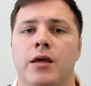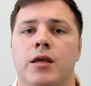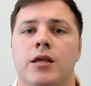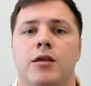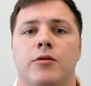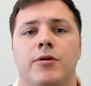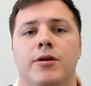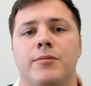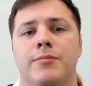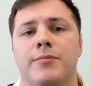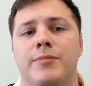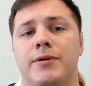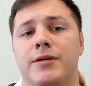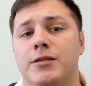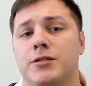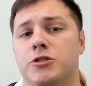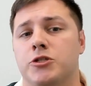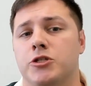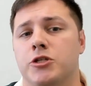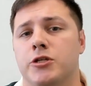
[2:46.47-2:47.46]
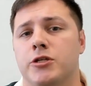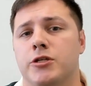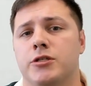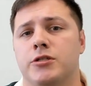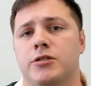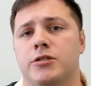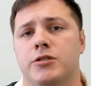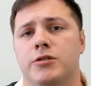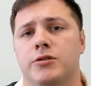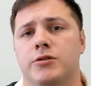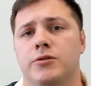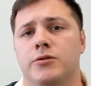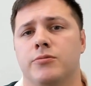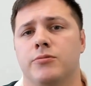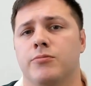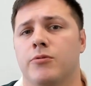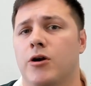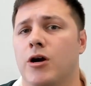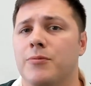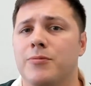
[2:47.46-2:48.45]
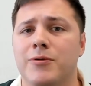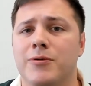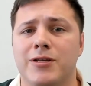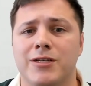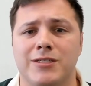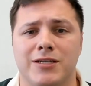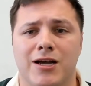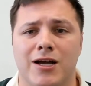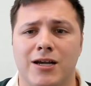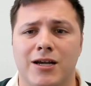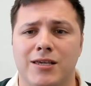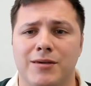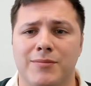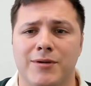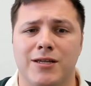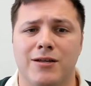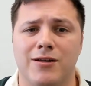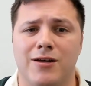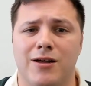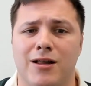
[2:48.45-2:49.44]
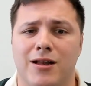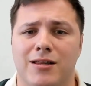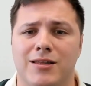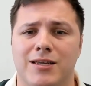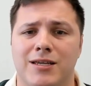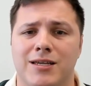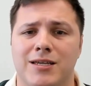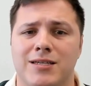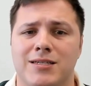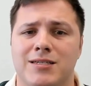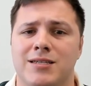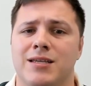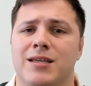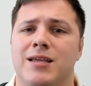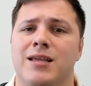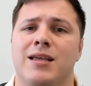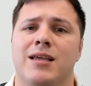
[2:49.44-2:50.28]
You want to be sure to properly document all of this